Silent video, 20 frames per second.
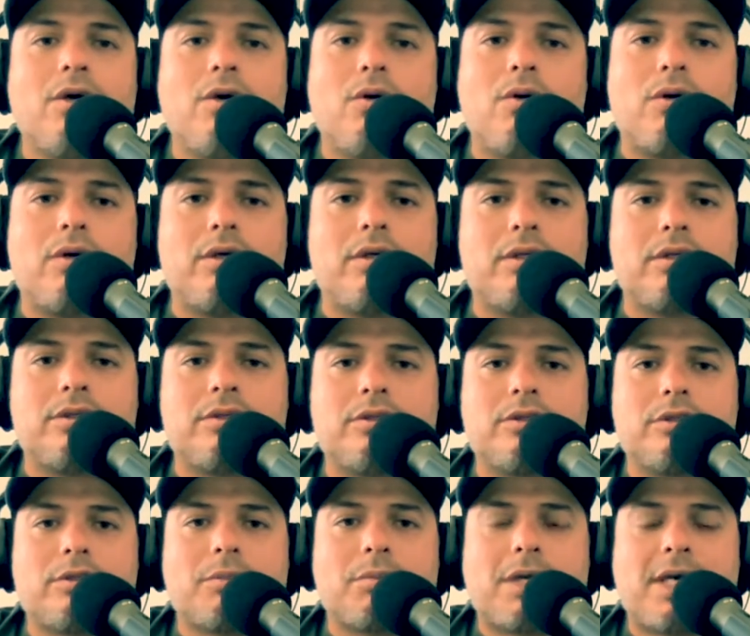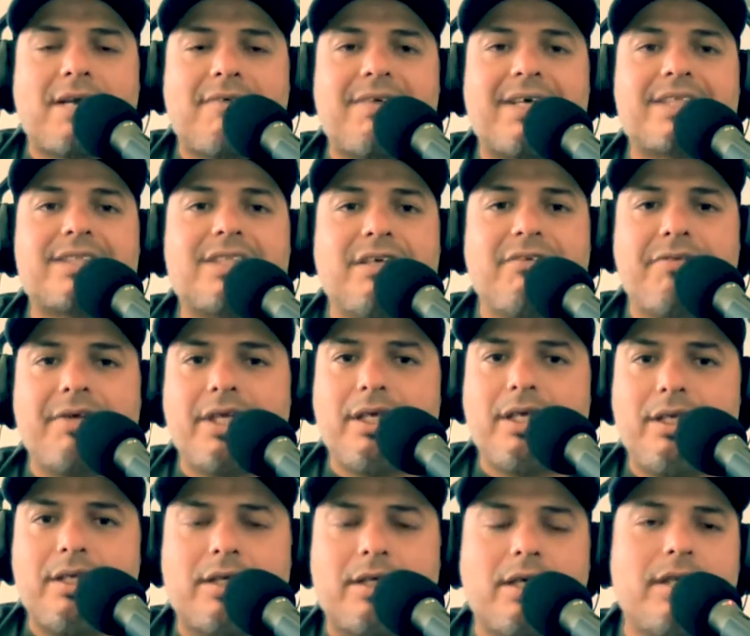or some kind of
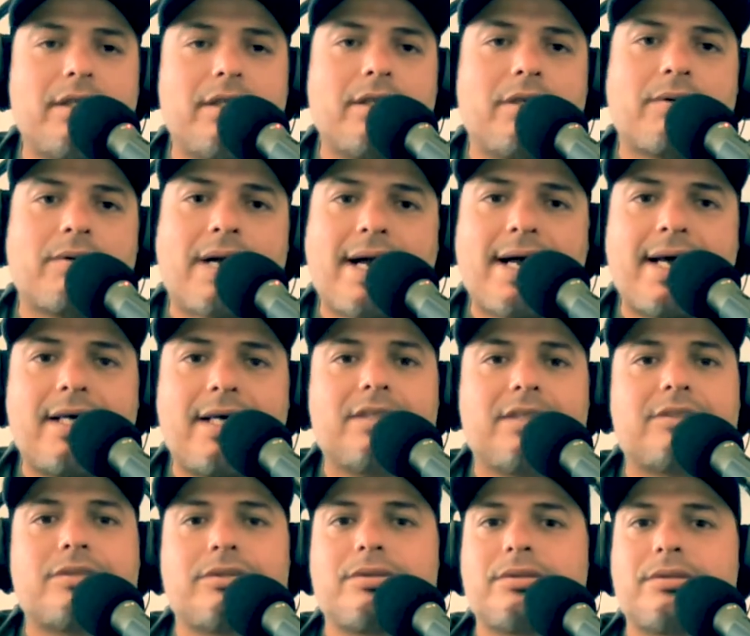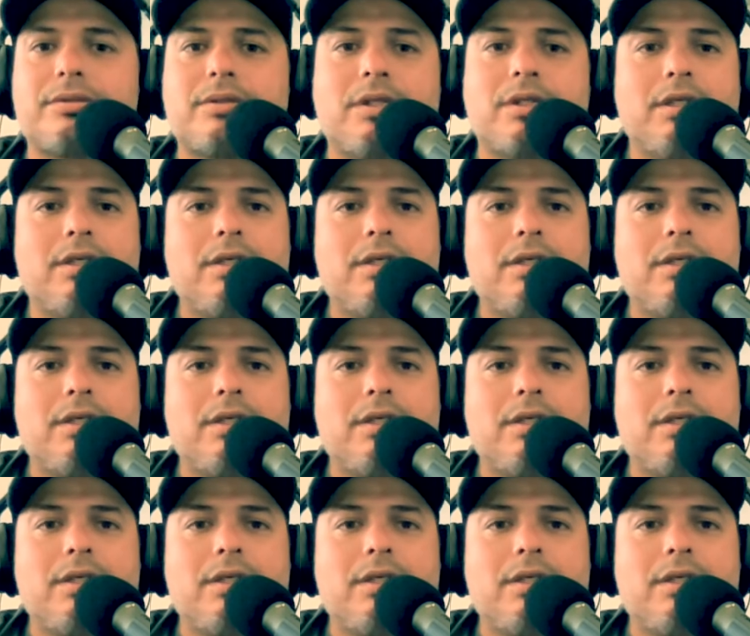activity, cutting the grass or